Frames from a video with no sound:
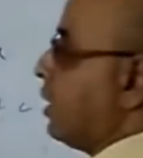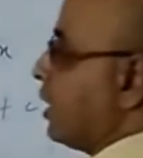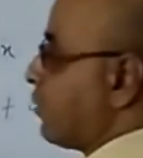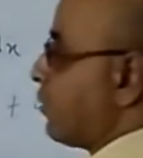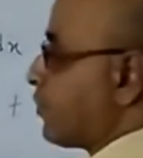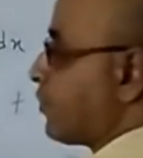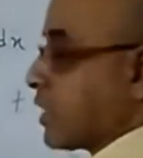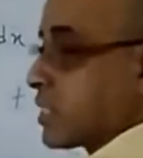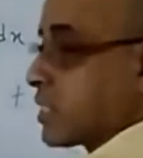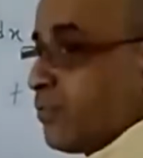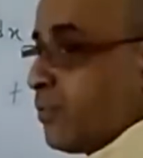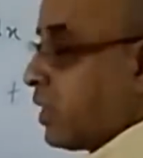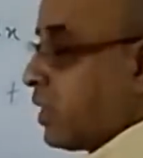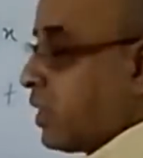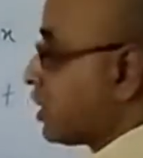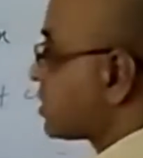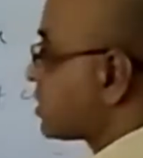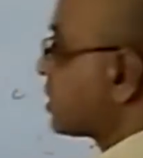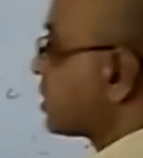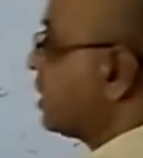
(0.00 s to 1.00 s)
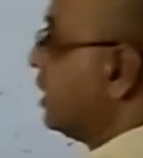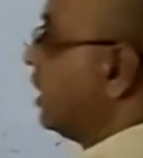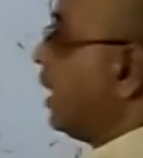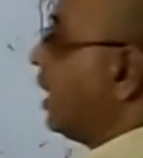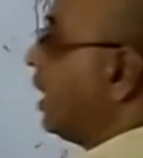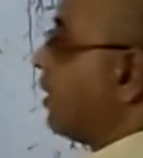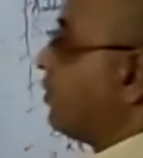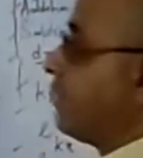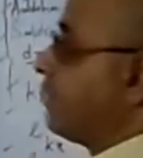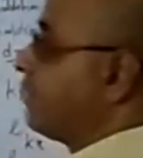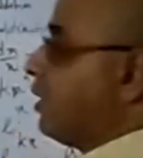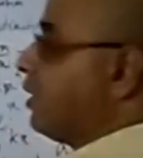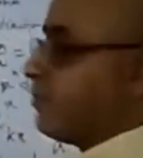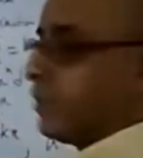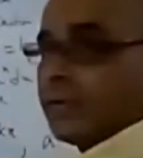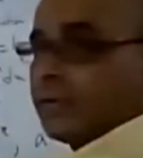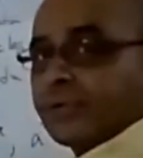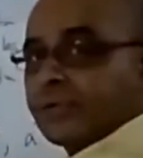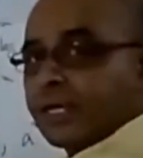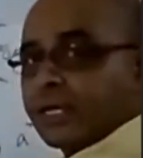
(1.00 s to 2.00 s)
fx first and then
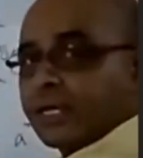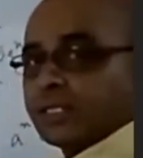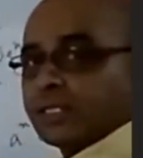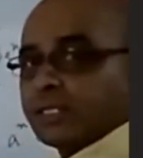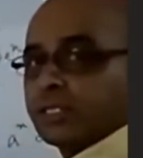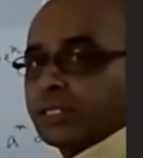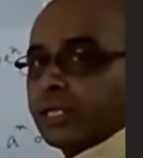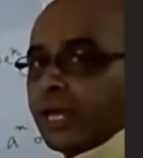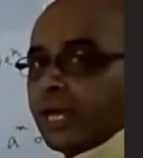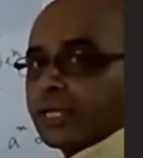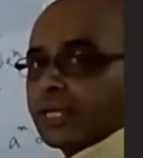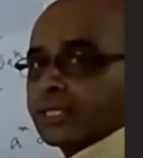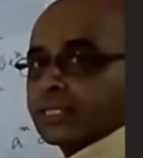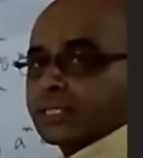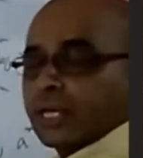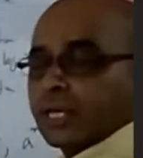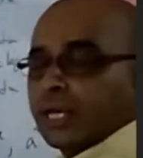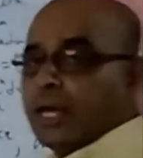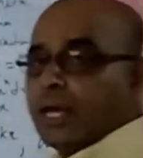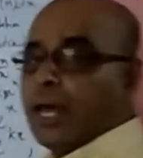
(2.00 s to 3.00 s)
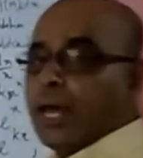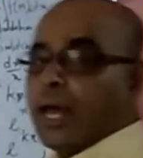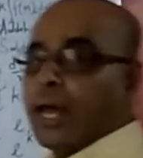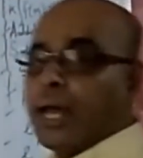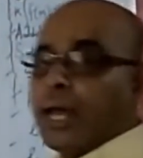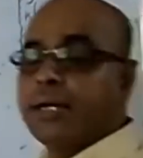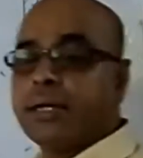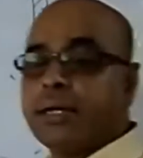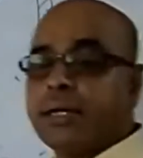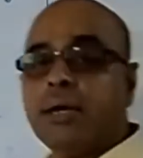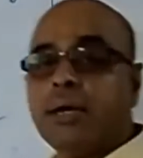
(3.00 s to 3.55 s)
we have taken gx, and